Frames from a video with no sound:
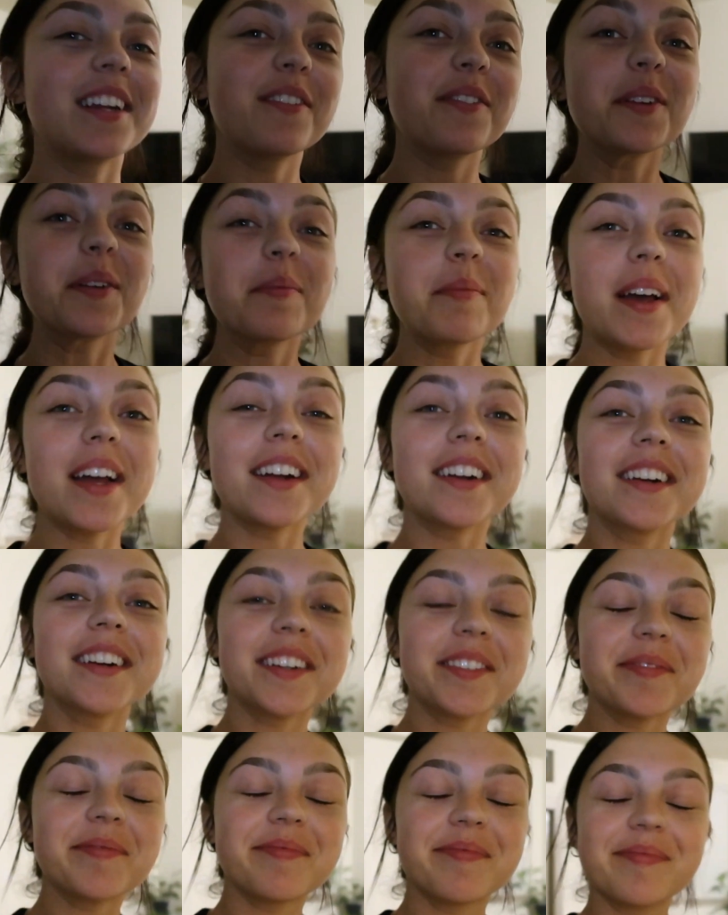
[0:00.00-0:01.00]
and I feel
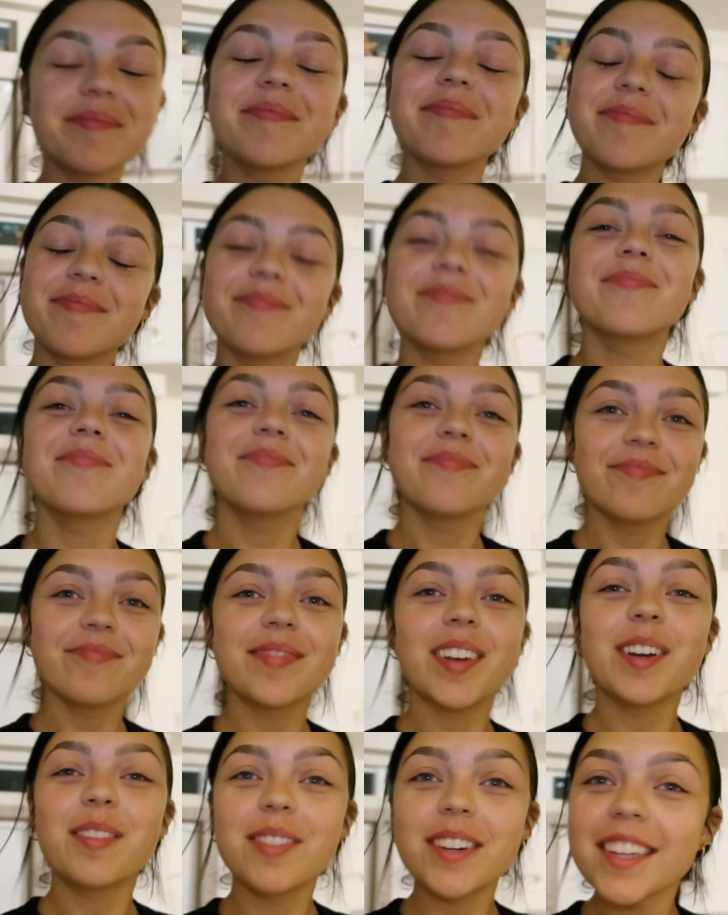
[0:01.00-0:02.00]
better.
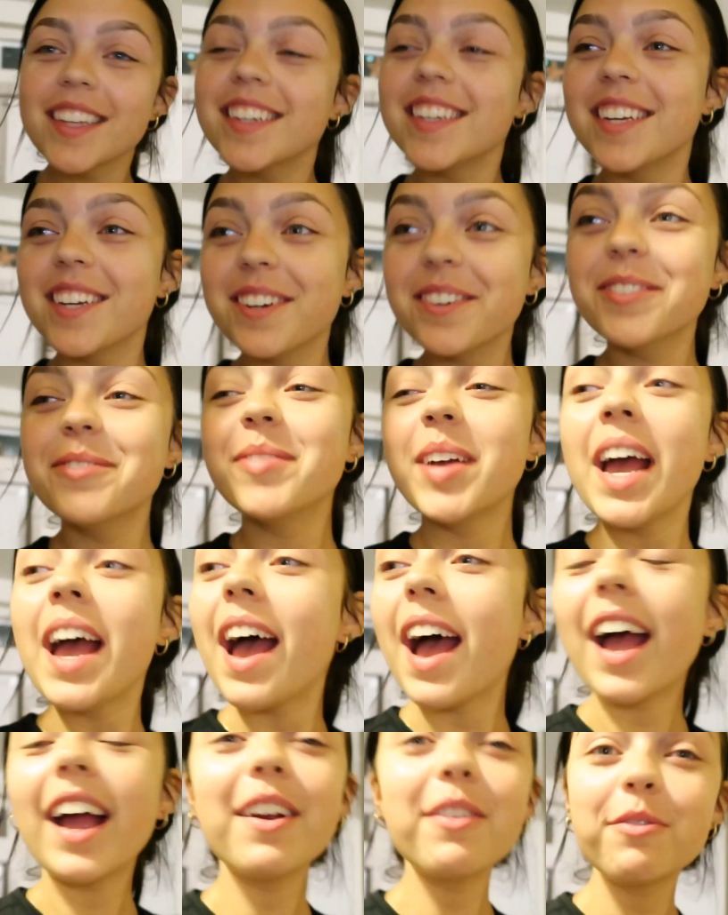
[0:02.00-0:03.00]
I really do.
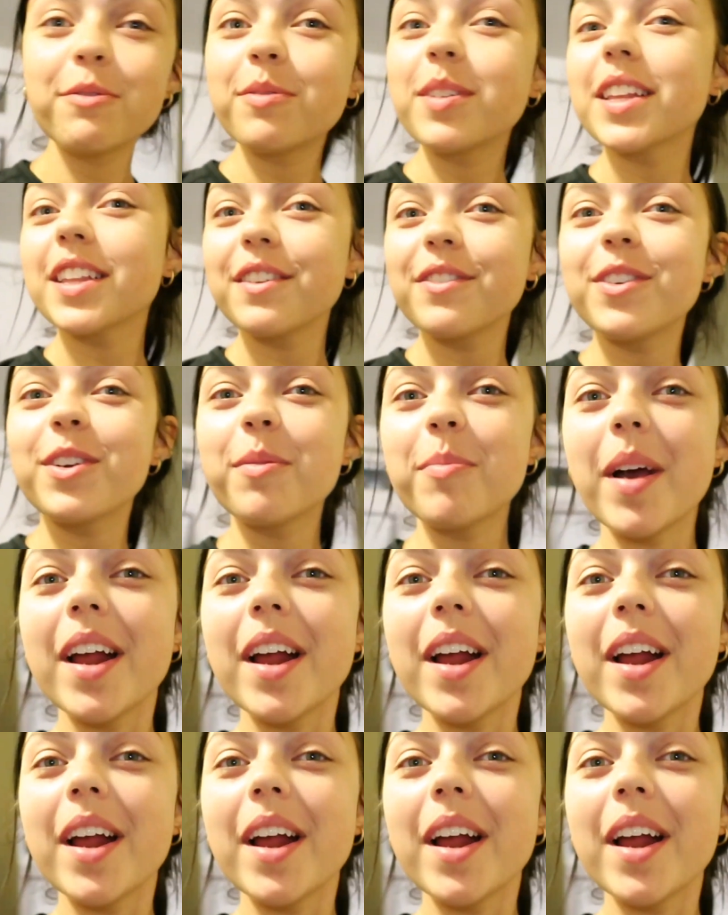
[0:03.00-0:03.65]
I really feel